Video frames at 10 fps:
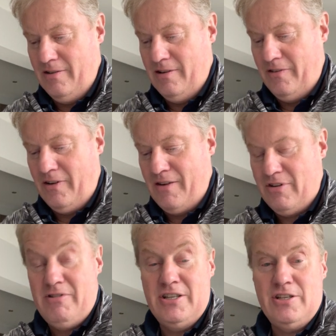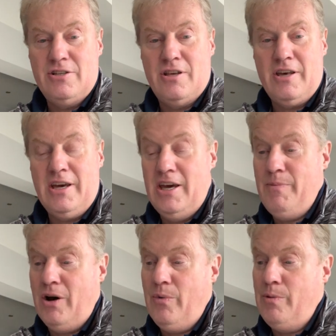I've got every reason to think he
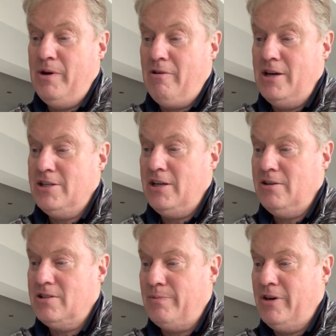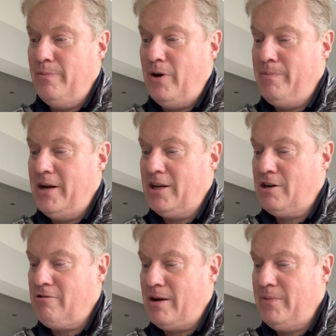might well be racing. Some of you might be able to
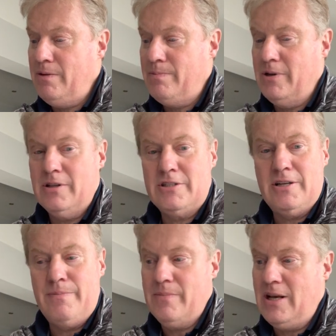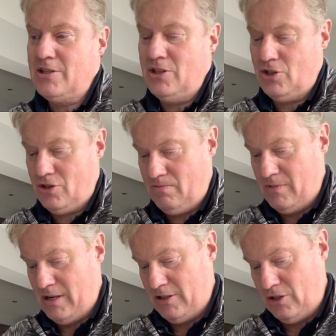correct me, but that's
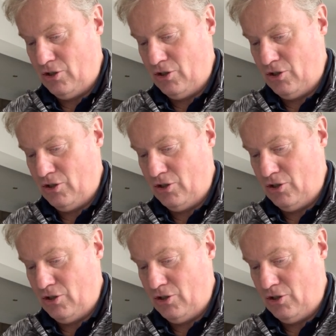the